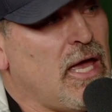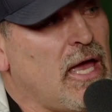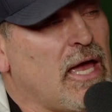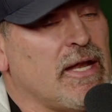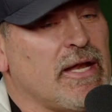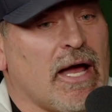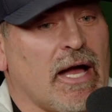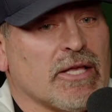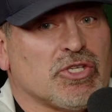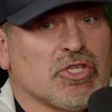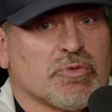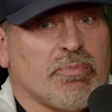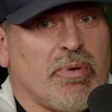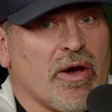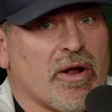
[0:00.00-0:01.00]
and not
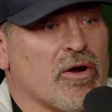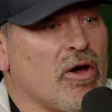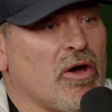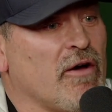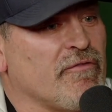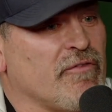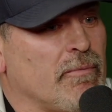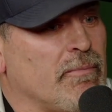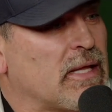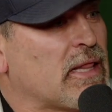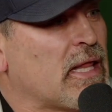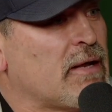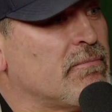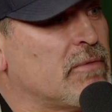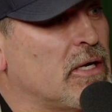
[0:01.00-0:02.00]
just pawn it off on my
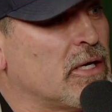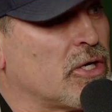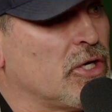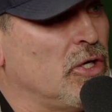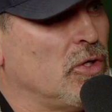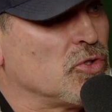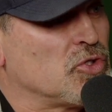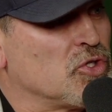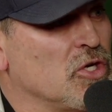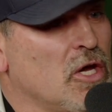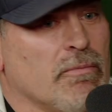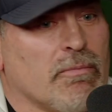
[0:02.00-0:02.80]
lame duck coach,